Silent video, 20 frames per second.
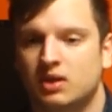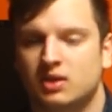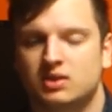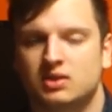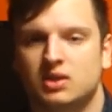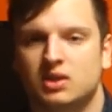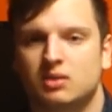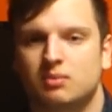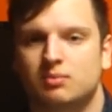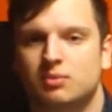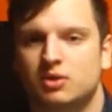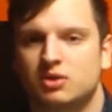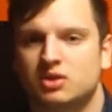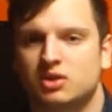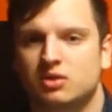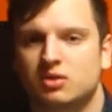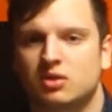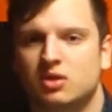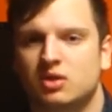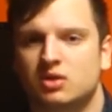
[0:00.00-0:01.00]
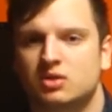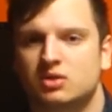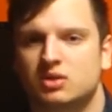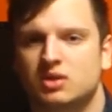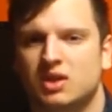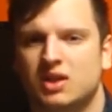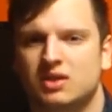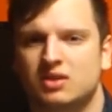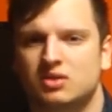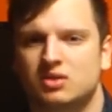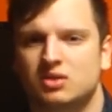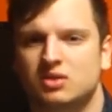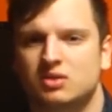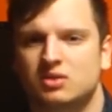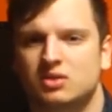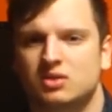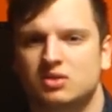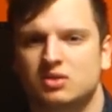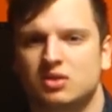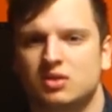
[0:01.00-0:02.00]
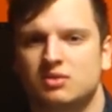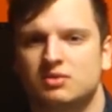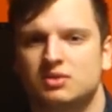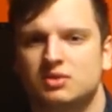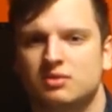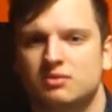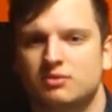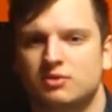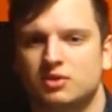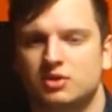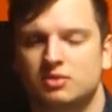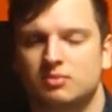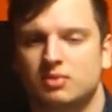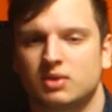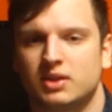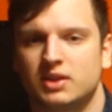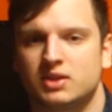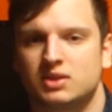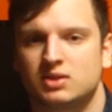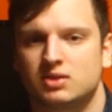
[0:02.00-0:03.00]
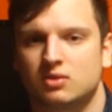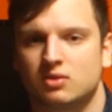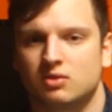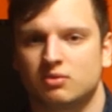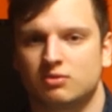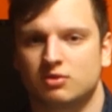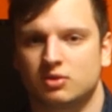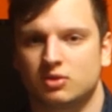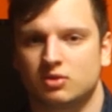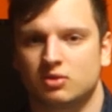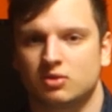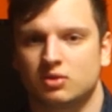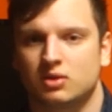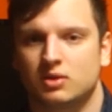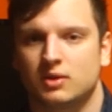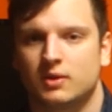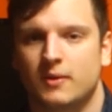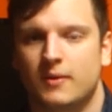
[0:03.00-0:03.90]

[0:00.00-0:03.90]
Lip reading: I think Project Cars kind of just deserves first place overall.